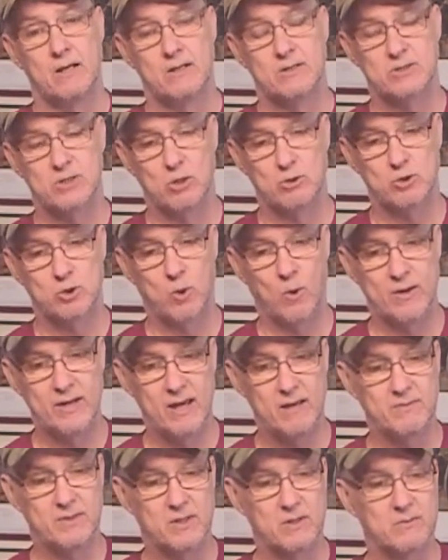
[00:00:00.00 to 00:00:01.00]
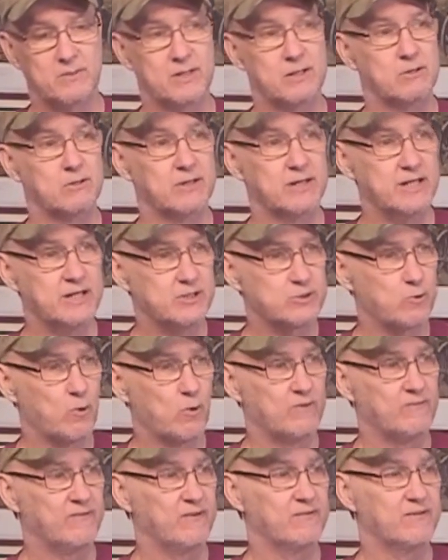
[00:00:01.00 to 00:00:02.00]
So 28 millimeter is
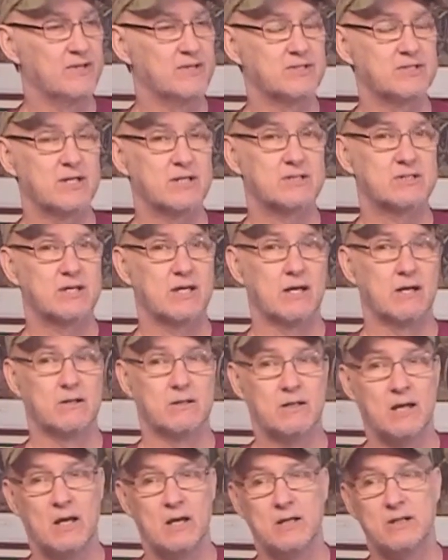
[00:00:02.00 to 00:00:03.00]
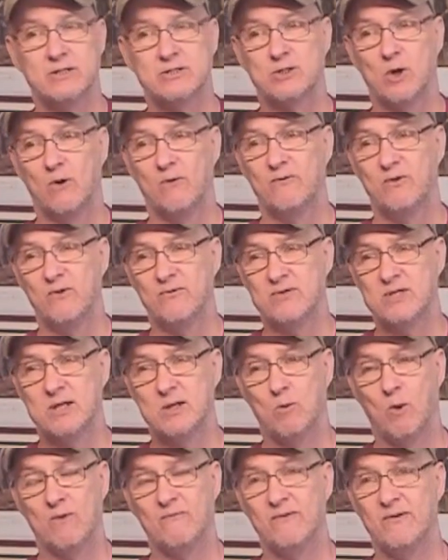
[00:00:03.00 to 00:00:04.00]
156 scale. So if you see
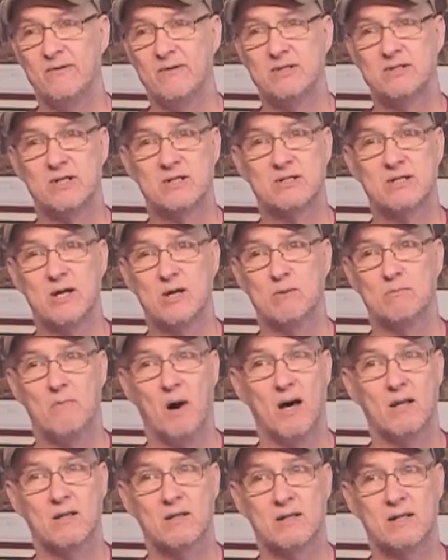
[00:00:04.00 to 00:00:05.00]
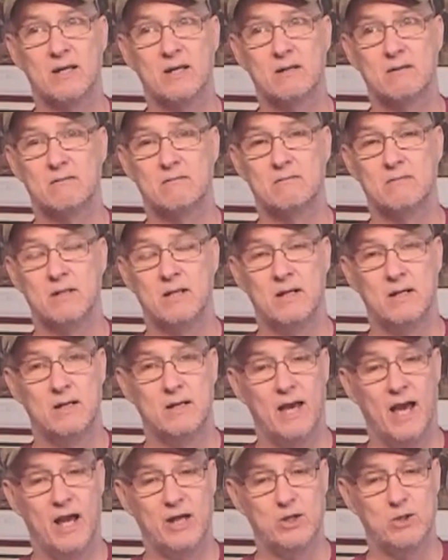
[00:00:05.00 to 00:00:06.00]
a 156 scale model kit
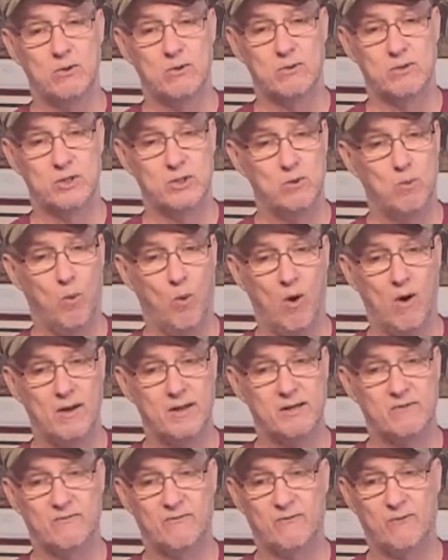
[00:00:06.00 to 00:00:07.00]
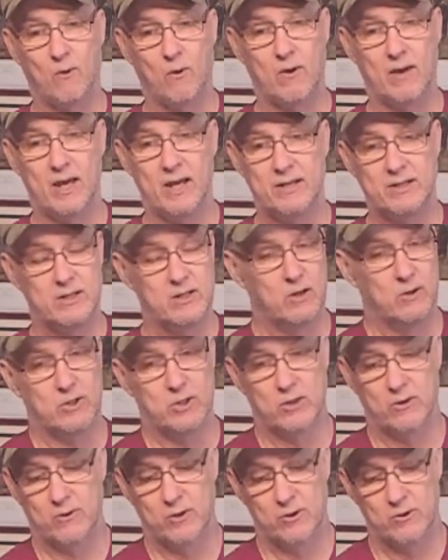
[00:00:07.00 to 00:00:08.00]
and you want it for, and
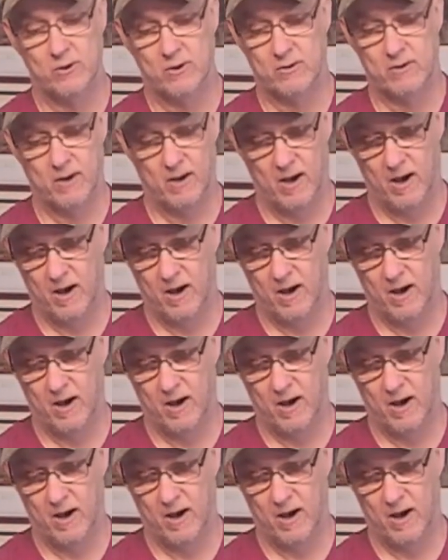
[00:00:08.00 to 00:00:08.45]
you